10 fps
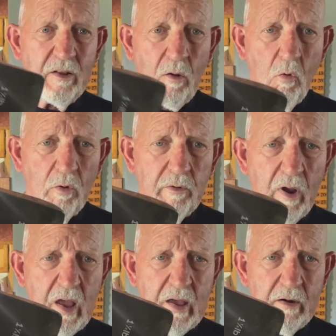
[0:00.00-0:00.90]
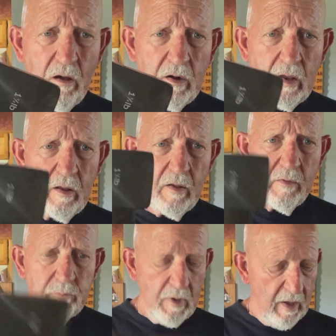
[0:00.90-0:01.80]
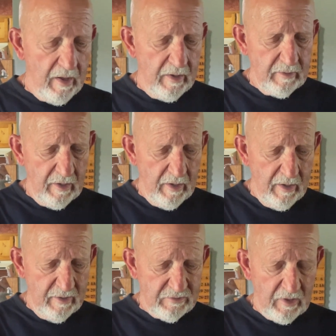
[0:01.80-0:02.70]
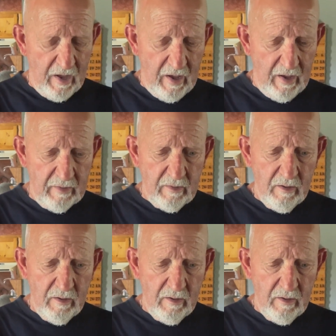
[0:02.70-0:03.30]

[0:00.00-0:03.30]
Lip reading: quarter head on it, and it's got